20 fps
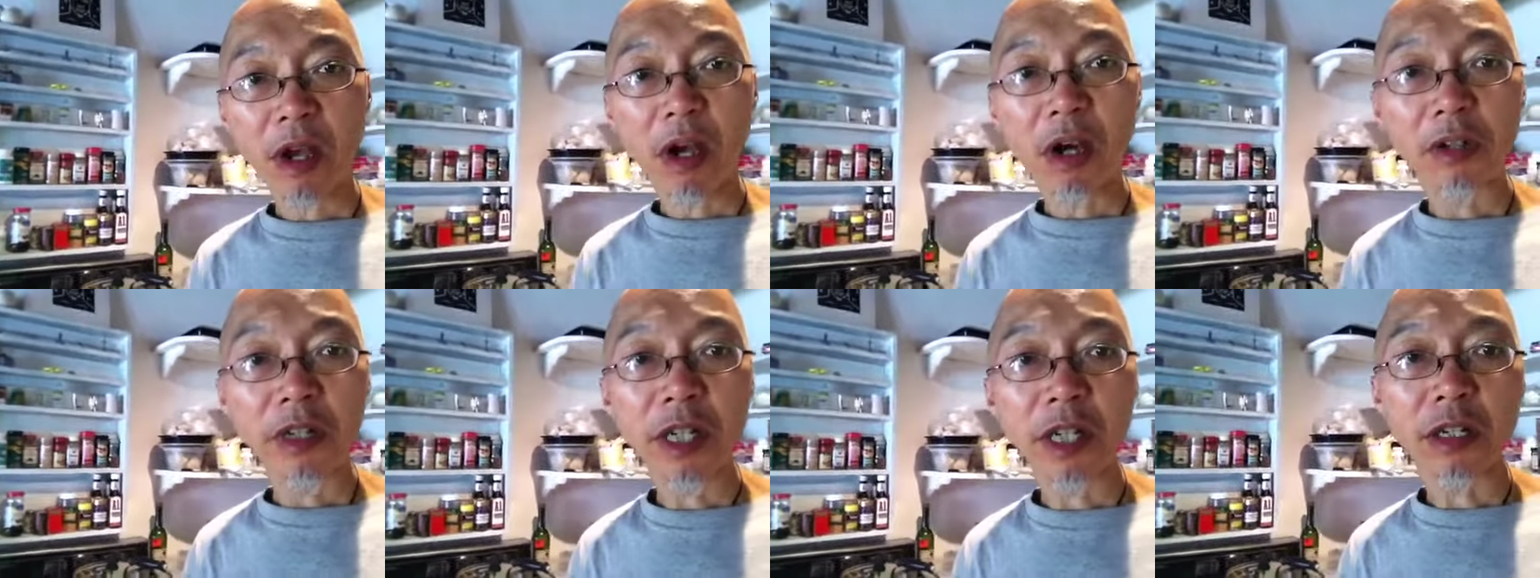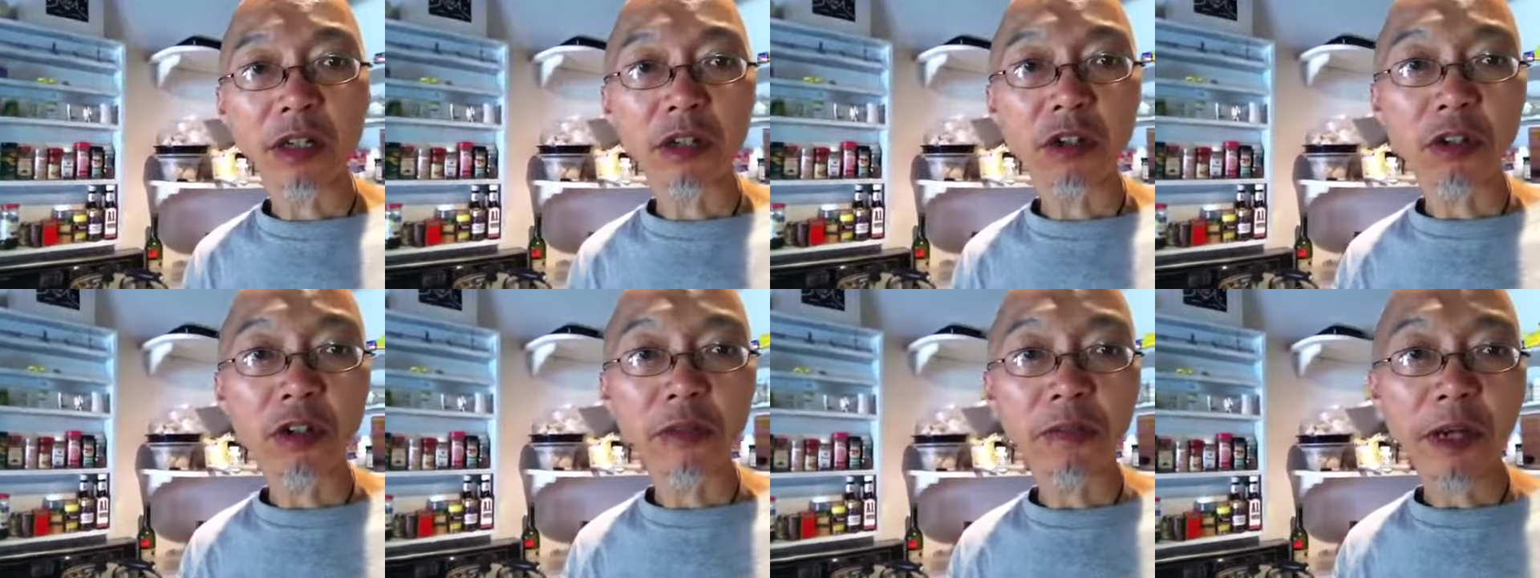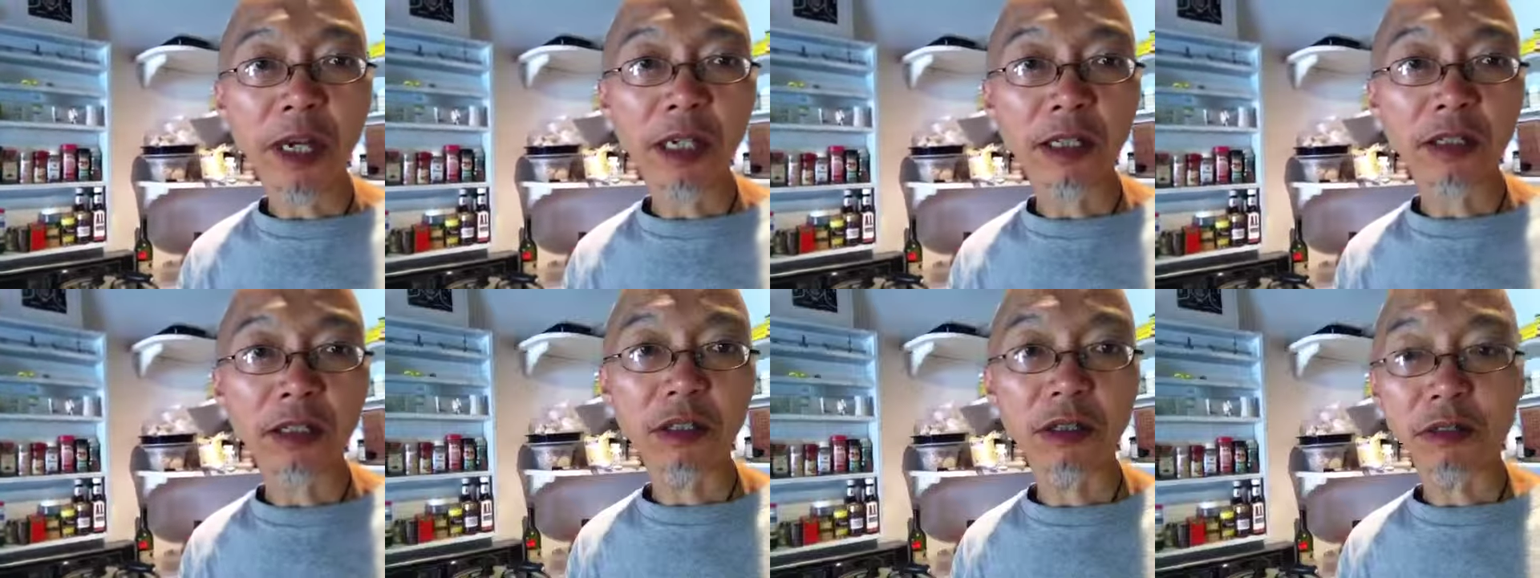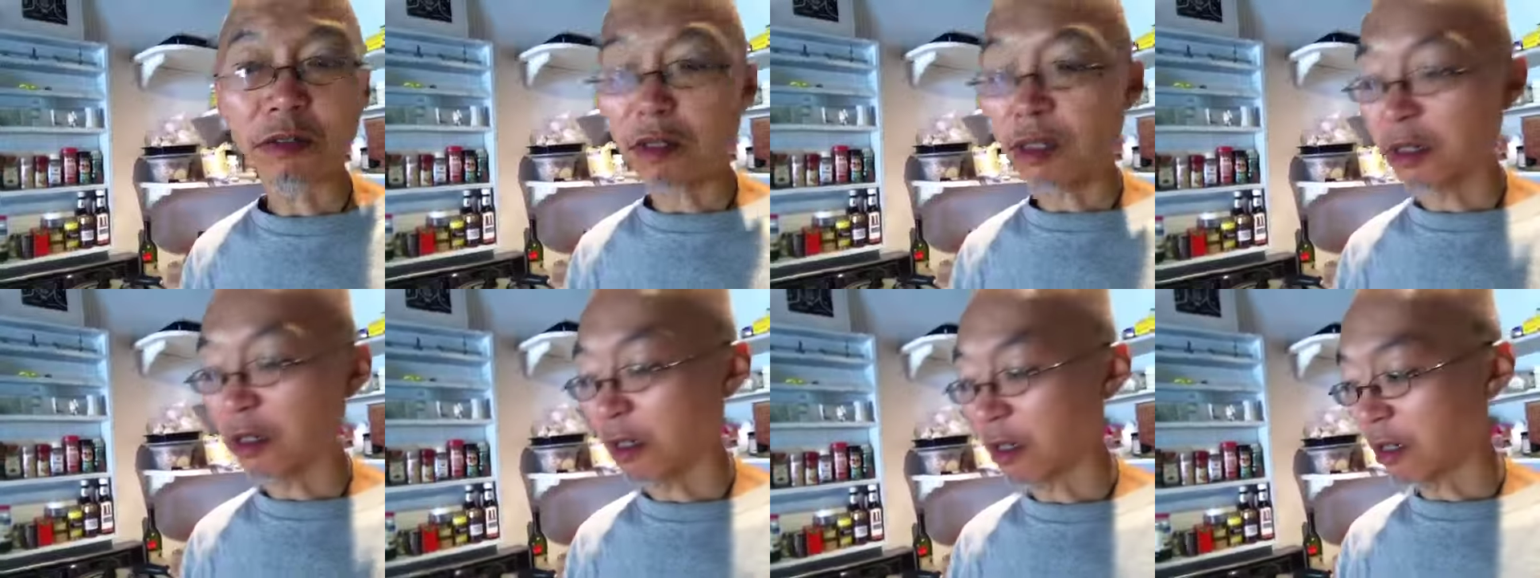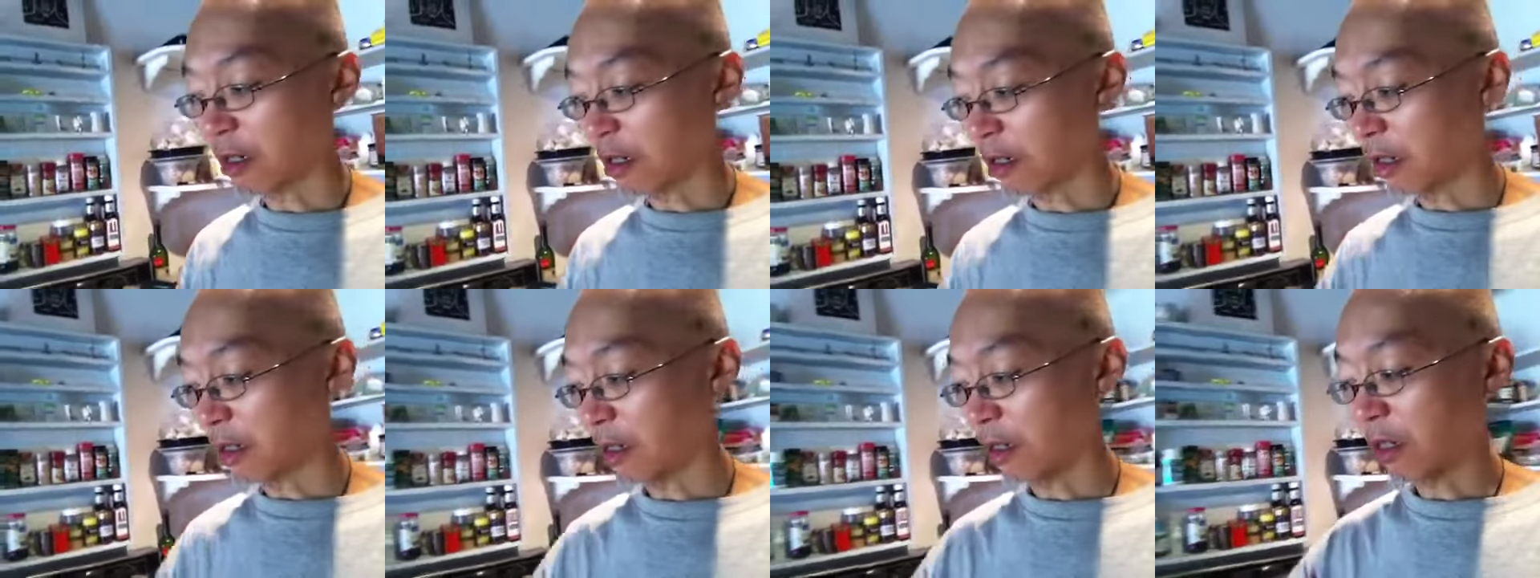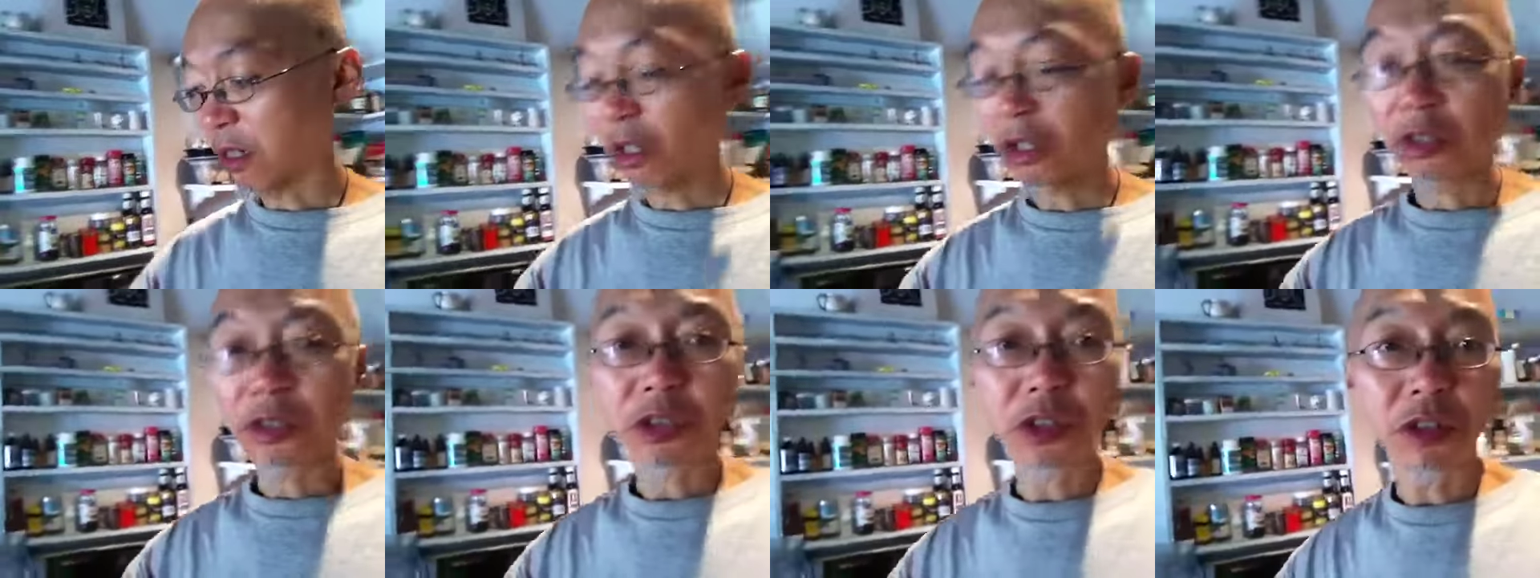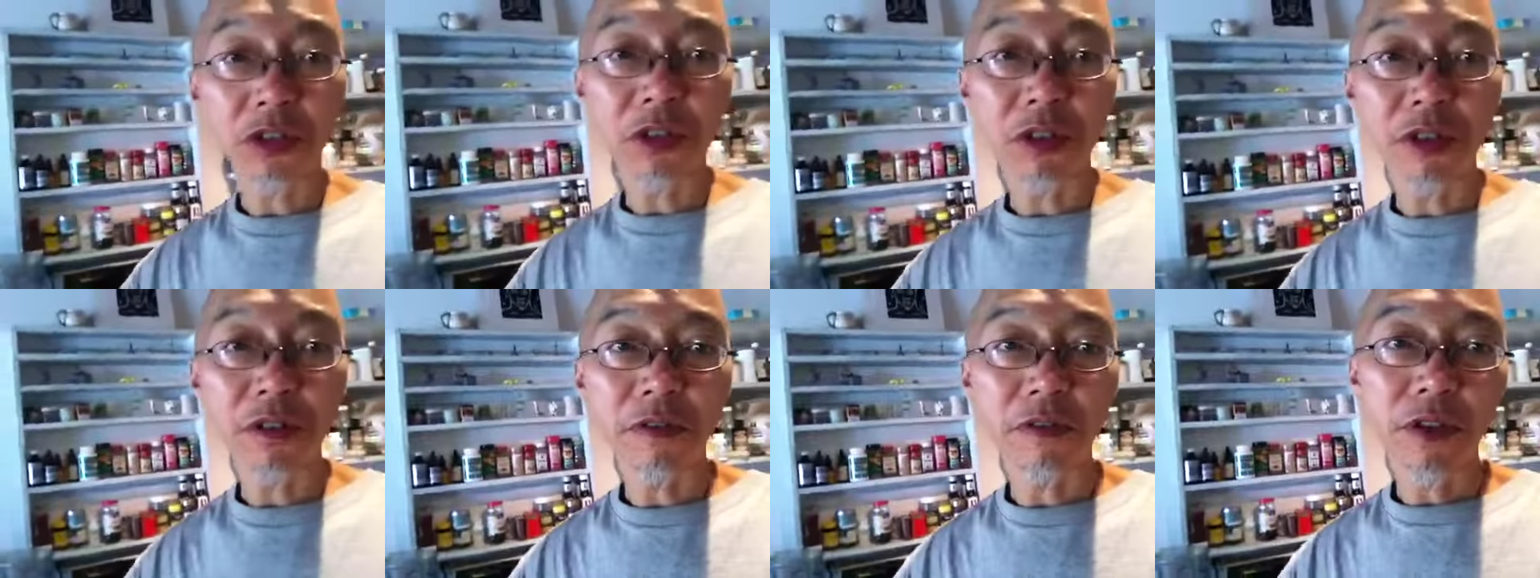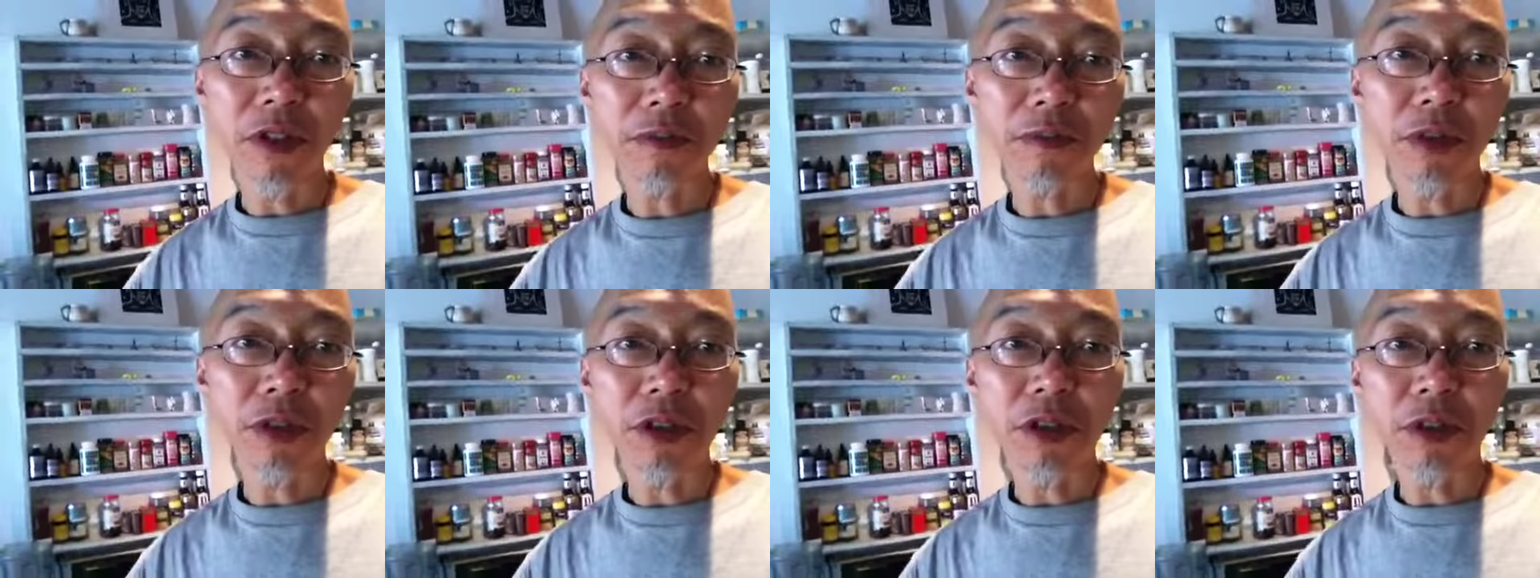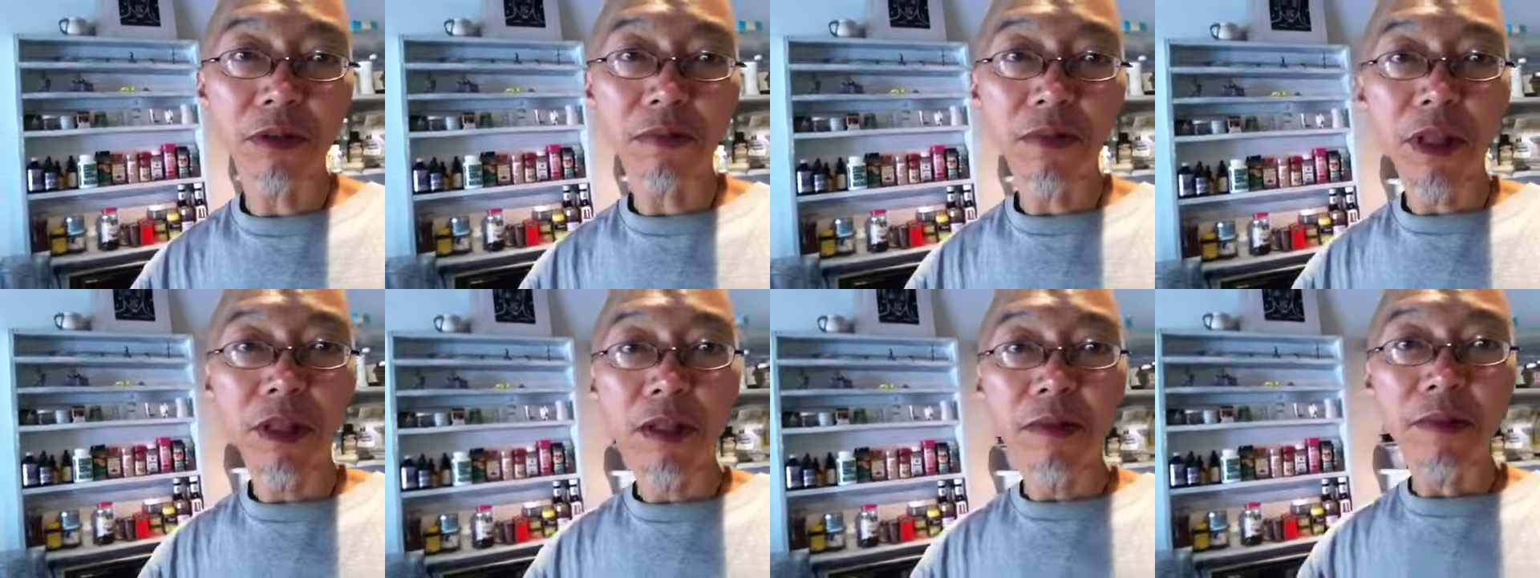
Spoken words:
Oh yeah, I'm going back to the culture of kombucha.